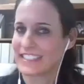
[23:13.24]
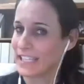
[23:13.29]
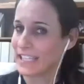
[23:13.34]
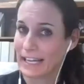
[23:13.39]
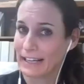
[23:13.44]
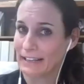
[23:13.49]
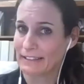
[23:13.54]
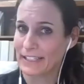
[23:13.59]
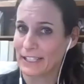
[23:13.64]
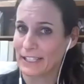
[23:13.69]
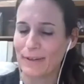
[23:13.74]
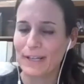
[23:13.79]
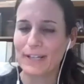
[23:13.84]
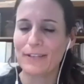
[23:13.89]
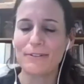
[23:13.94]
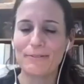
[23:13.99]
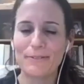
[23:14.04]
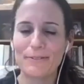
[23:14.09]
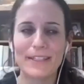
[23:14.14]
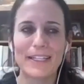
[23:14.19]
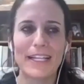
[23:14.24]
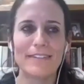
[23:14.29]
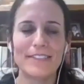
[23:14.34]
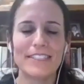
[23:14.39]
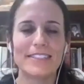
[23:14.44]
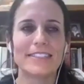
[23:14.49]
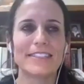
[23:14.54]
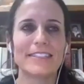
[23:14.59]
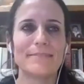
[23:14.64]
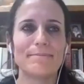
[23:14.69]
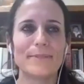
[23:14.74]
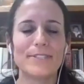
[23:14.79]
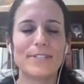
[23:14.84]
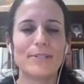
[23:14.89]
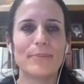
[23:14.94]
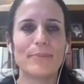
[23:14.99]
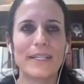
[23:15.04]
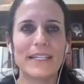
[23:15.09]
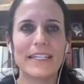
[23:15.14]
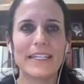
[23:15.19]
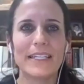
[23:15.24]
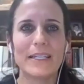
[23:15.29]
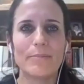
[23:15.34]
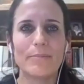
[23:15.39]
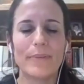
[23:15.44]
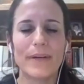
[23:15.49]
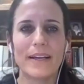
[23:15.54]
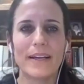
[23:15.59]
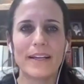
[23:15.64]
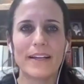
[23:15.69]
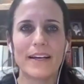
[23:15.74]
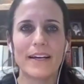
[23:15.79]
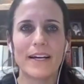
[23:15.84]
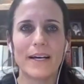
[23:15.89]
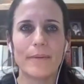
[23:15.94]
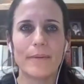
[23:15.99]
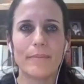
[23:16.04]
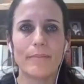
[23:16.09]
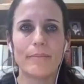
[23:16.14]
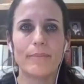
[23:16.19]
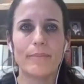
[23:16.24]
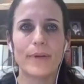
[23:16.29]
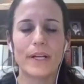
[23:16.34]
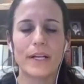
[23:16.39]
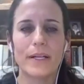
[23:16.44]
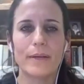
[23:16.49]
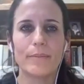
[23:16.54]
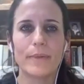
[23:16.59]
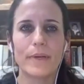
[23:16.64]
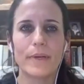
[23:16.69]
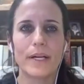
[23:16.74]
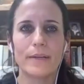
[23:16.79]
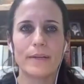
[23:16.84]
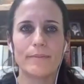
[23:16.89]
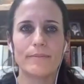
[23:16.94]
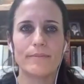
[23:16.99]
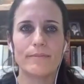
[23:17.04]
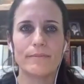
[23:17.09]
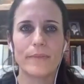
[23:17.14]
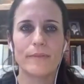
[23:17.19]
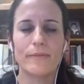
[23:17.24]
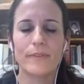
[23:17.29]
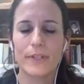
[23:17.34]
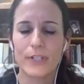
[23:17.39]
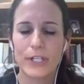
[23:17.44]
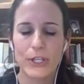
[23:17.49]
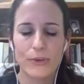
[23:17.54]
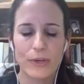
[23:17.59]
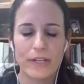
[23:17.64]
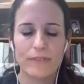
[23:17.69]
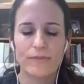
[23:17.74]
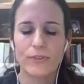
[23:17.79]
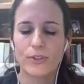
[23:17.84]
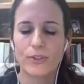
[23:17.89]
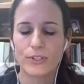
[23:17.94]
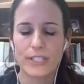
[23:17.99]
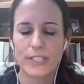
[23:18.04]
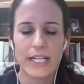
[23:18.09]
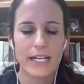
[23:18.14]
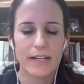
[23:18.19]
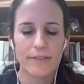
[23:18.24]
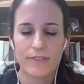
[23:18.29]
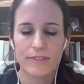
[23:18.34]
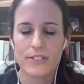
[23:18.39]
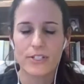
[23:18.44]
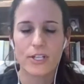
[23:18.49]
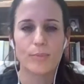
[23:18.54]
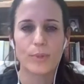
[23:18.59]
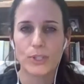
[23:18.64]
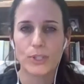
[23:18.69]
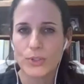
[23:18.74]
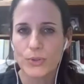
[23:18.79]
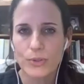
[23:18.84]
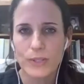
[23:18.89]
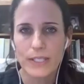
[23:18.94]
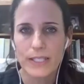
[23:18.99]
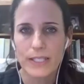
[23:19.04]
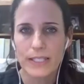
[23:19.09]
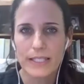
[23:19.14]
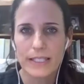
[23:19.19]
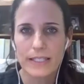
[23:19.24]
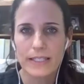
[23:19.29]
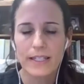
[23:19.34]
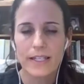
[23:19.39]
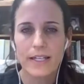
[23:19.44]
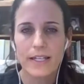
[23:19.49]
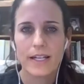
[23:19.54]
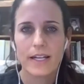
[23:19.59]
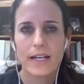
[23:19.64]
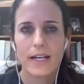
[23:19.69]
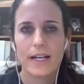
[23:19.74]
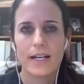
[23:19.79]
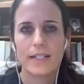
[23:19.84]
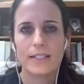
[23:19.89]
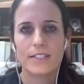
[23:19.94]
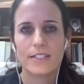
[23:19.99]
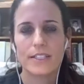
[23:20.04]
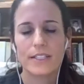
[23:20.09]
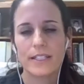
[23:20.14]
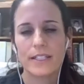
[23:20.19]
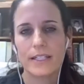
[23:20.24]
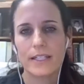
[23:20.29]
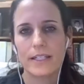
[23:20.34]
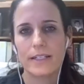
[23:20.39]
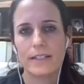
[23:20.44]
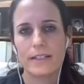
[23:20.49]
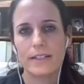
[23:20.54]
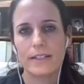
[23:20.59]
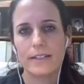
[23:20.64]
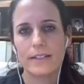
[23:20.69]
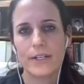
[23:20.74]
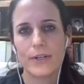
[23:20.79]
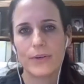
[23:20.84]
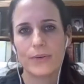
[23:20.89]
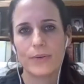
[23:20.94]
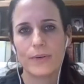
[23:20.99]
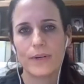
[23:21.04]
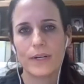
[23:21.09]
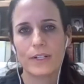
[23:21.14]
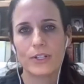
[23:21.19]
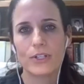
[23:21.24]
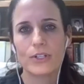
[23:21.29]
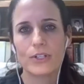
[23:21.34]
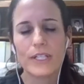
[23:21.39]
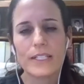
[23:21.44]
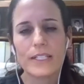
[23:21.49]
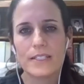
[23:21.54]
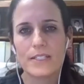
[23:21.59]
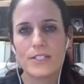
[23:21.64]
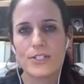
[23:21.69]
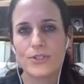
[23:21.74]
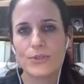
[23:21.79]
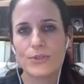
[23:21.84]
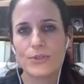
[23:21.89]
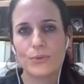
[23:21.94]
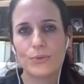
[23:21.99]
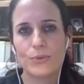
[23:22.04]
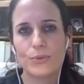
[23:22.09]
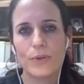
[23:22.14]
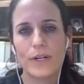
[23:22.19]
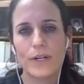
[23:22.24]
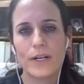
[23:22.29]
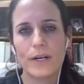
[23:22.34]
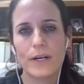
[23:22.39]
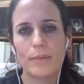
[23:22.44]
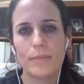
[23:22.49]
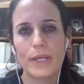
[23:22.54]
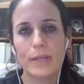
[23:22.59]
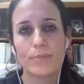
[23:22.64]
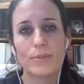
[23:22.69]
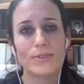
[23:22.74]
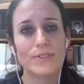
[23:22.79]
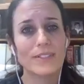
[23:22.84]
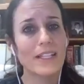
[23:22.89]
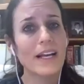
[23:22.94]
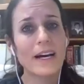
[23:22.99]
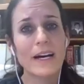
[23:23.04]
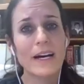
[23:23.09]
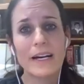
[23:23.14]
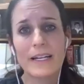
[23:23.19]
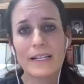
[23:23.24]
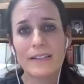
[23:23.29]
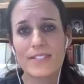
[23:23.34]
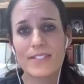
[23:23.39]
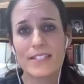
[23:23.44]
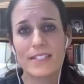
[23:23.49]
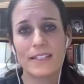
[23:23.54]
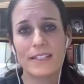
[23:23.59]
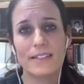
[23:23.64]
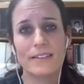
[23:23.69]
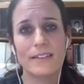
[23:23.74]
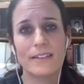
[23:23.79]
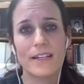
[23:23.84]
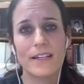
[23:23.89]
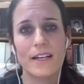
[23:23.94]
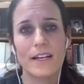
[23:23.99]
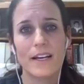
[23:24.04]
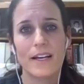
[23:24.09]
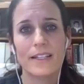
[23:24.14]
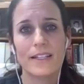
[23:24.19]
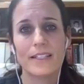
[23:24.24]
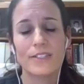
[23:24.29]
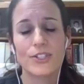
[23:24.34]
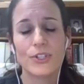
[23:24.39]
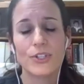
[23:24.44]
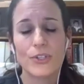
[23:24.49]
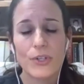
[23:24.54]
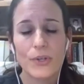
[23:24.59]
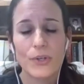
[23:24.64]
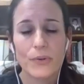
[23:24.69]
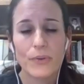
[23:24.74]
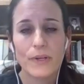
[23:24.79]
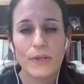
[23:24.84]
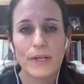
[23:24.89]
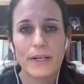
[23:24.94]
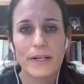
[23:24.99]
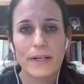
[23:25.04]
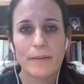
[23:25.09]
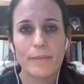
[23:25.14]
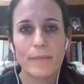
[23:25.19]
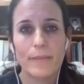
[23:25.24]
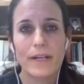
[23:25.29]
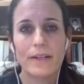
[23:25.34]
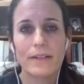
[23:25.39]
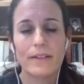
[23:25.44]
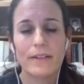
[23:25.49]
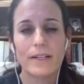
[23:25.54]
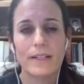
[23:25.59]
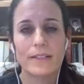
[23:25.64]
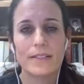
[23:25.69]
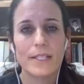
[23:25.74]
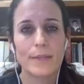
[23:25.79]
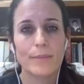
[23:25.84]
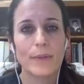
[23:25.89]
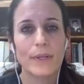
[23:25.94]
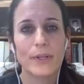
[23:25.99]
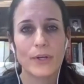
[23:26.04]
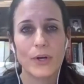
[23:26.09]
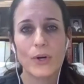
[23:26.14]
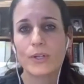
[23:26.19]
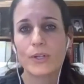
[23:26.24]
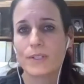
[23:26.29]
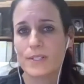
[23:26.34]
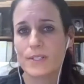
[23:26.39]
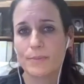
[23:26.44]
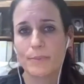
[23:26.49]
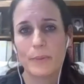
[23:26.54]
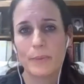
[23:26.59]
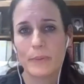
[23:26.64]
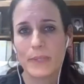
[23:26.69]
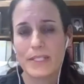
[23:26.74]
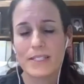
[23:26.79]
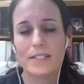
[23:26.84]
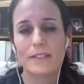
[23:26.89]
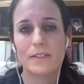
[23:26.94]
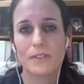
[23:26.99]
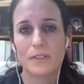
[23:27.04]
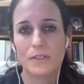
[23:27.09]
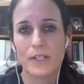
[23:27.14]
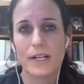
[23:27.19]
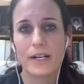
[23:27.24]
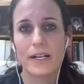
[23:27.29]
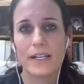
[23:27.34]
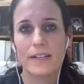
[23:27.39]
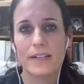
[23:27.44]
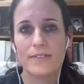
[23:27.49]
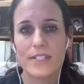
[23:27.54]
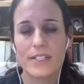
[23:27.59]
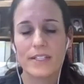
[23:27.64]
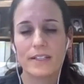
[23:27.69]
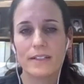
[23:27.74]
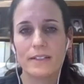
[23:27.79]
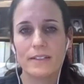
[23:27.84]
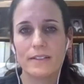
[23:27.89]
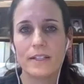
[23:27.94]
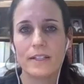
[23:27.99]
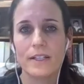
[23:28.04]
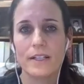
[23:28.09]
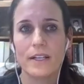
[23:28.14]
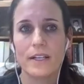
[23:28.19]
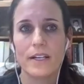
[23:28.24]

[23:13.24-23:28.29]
exactly what you would love it to be, but I'm very grateful to have this opportunity to get, you know, a look into people's lives, and I get to know them at some of the hardest moments in their lives, and